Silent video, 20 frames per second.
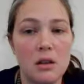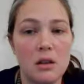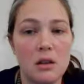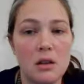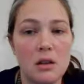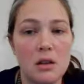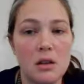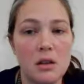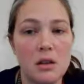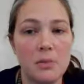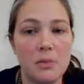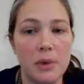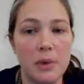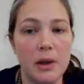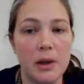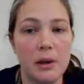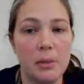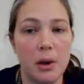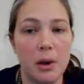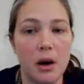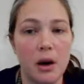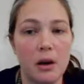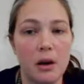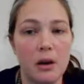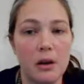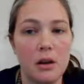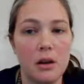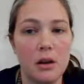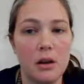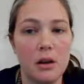to split
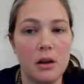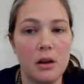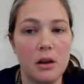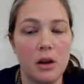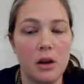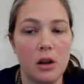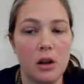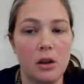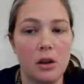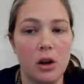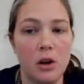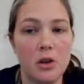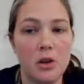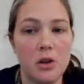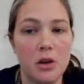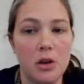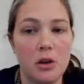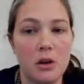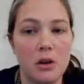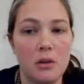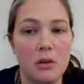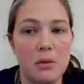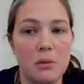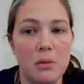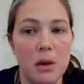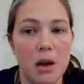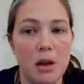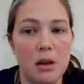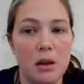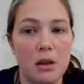apart a larger
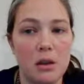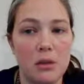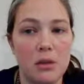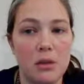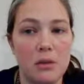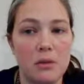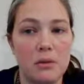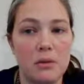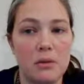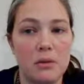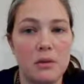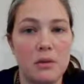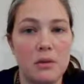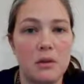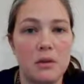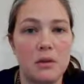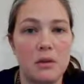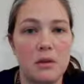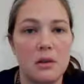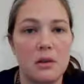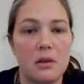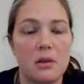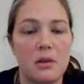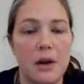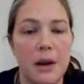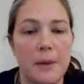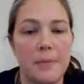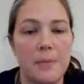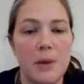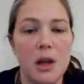molecule,
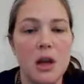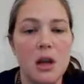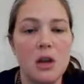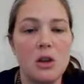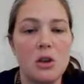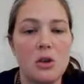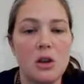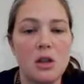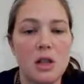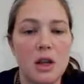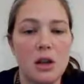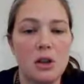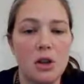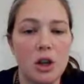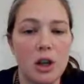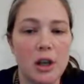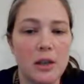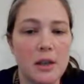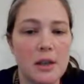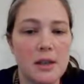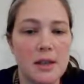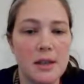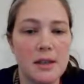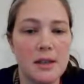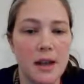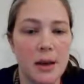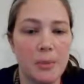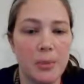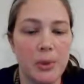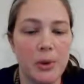right? You can take a look at these
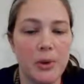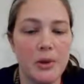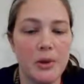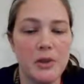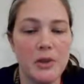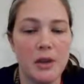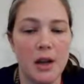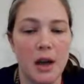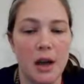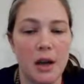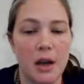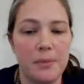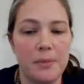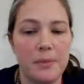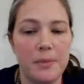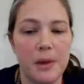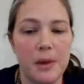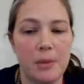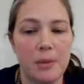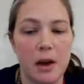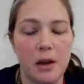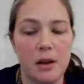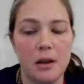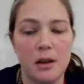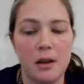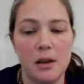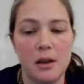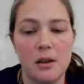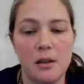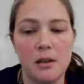examples. I'm not going
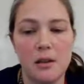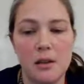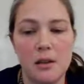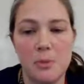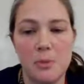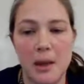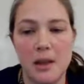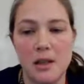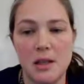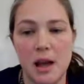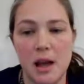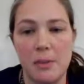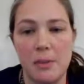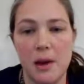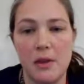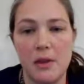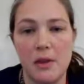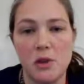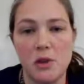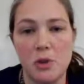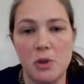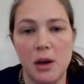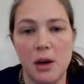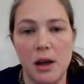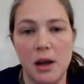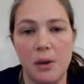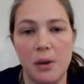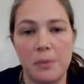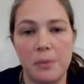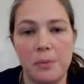to spend time on this right
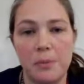now.